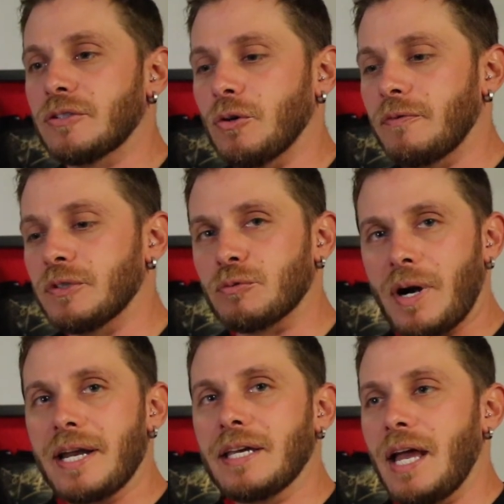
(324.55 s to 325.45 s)
So if it's
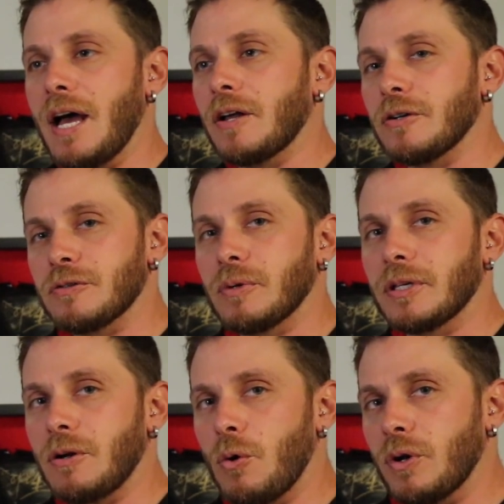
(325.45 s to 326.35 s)
raining out or it's
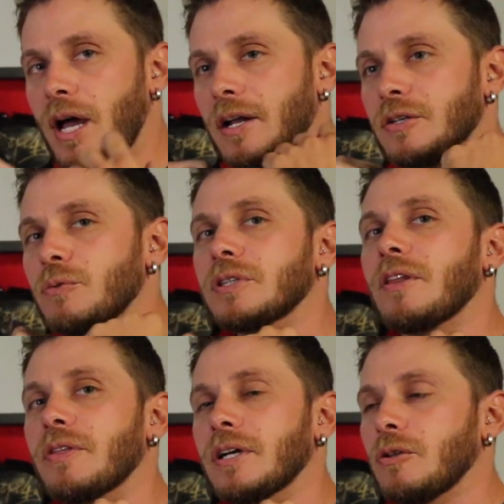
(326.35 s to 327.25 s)
really cold out and you want
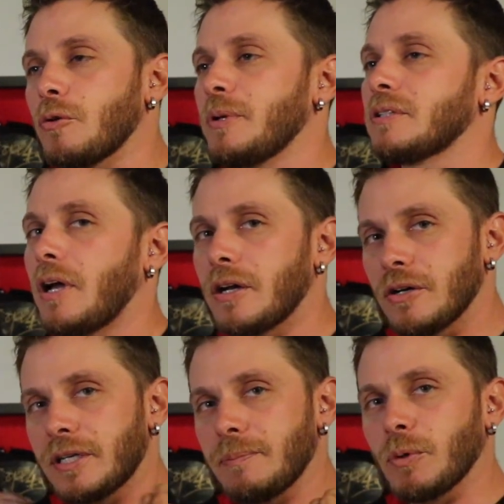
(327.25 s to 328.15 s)
that thing a little bit
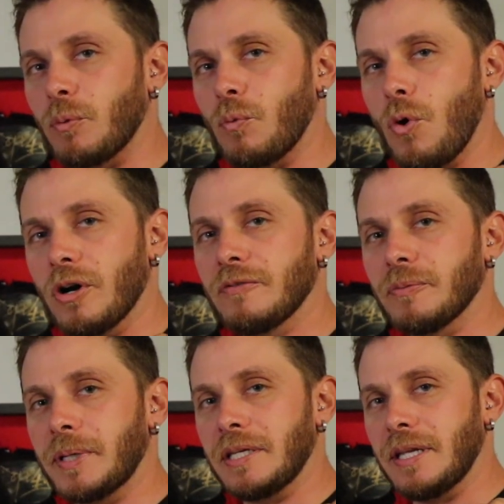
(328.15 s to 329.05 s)
tighter to keep the water
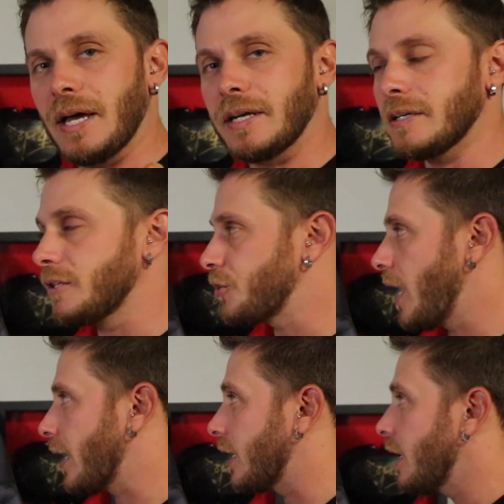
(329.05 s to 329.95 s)
from getting down into the
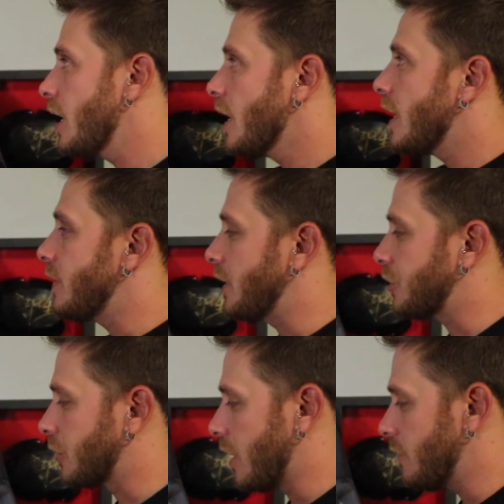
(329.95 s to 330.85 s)
jacket, that's
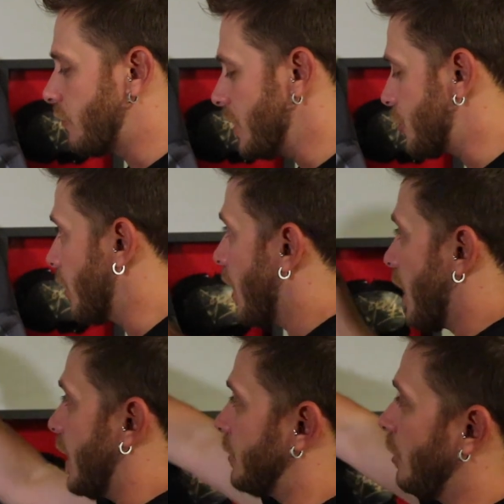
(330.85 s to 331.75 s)
a great feature.
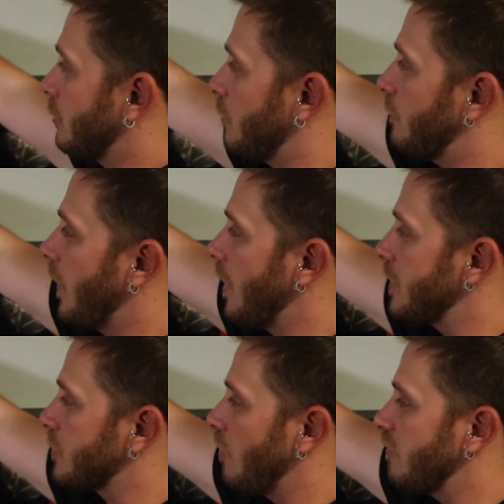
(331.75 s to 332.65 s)
It's also
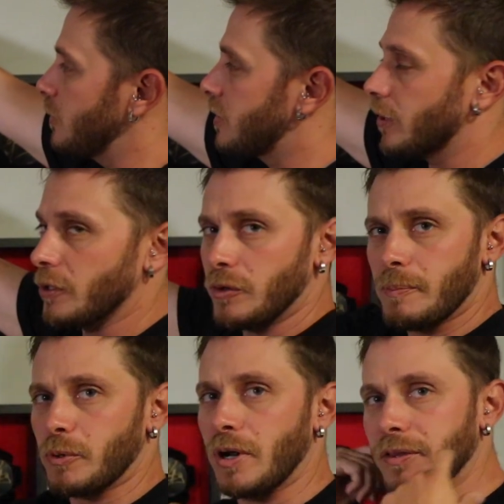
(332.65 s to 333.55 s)
very soft material
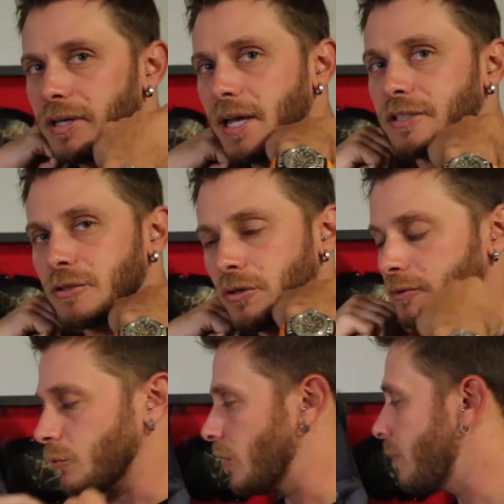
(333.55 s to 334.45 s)
up around the neck, so you don't
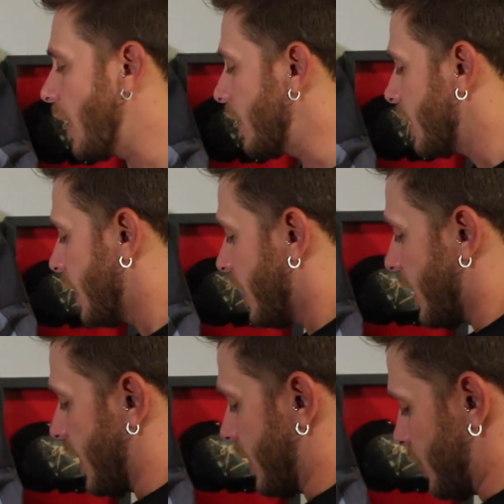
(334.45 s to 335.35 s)
have to worry about
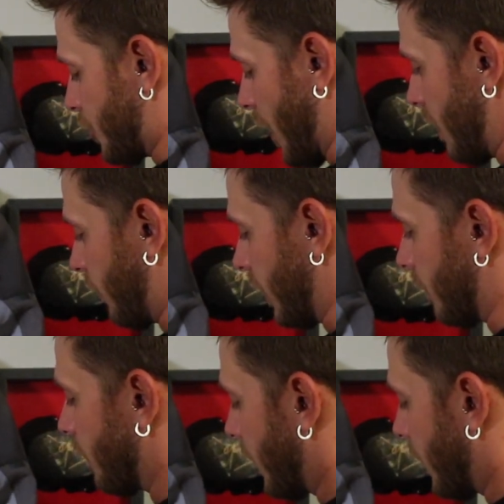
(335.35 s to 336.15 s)
any chafing.